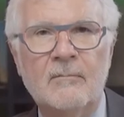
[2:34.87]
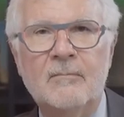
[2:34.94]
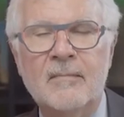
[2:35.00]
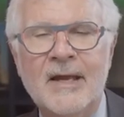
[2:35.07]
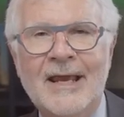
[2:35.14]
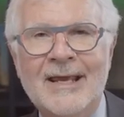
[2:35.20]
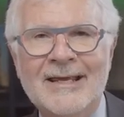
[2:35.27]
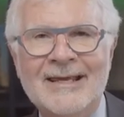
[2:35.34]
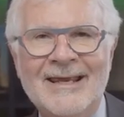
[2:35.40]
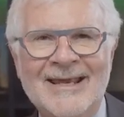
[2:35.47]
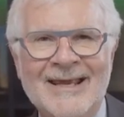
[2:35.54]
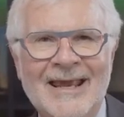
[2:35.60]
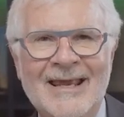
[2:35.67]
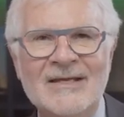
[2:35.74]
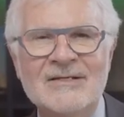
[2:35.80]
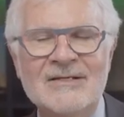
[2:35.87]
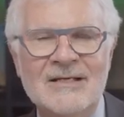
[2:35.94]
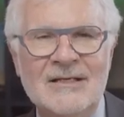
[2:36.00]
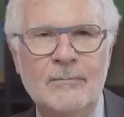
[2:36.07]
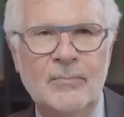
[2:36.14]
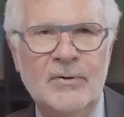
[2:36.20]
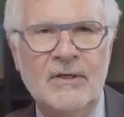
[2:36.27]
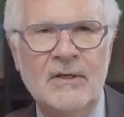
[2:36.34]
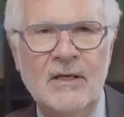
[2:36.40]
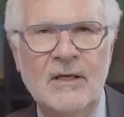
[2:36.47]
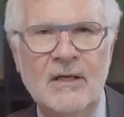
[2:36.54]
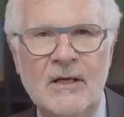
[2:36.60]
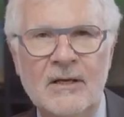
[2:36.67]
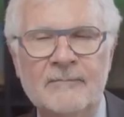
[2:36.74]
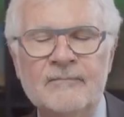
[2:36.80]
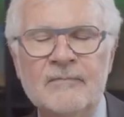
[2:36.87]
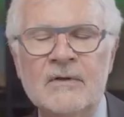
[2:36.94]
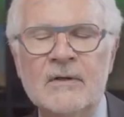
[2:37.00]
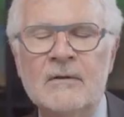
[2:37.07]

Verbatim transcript: making A T P,